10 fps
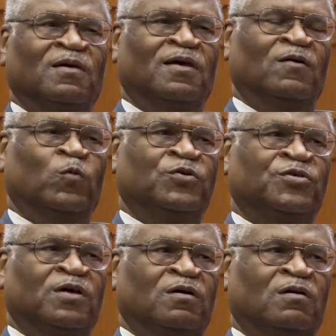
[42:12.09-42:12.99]
If we
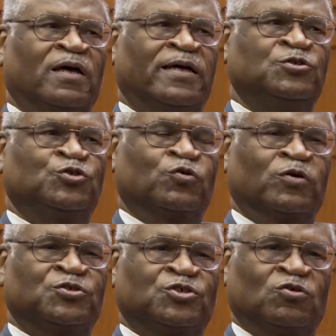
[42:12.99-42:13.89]
tell a juror
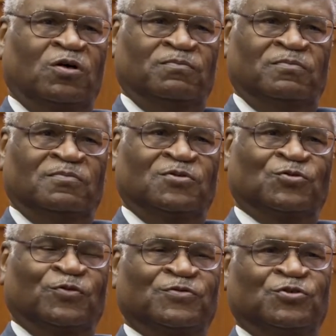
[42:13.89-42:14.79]
to show up to
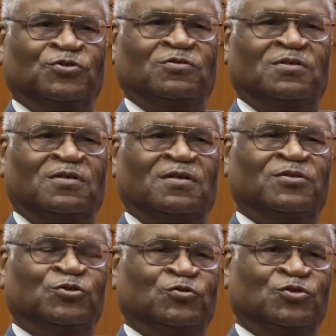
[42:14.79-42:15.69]
serve as a juror,
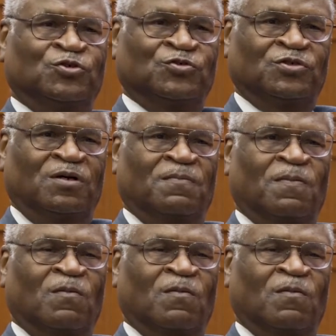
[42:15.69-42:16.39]
the juror shows up,